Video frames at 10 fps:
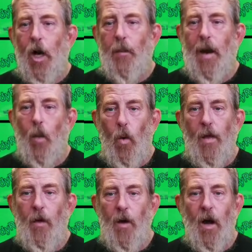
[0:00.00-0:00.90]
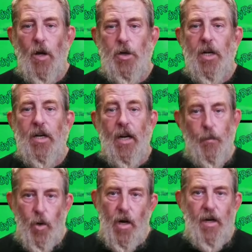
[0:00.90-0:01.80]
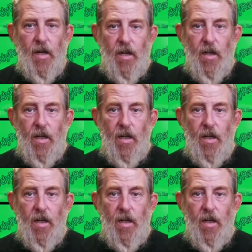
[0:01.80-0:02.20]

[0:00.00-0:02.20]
about whether or not she can get pregnant.